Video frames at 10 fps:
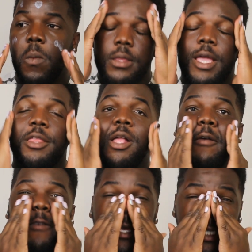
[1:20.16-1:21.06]
Now that our
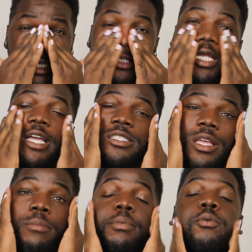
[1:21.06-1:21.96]
face is nice
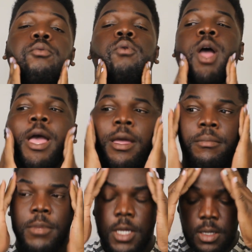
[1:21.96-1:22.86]
and
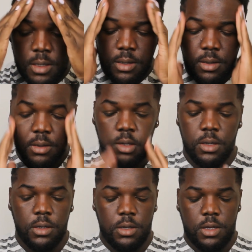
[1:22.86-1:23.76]
primed,
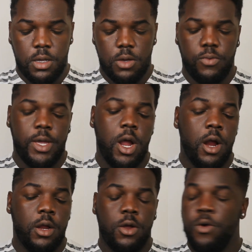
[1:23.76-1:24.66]
we
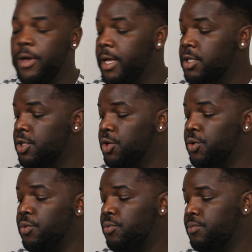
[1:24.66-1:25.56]
are going
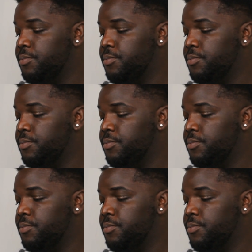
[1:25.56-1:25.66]
to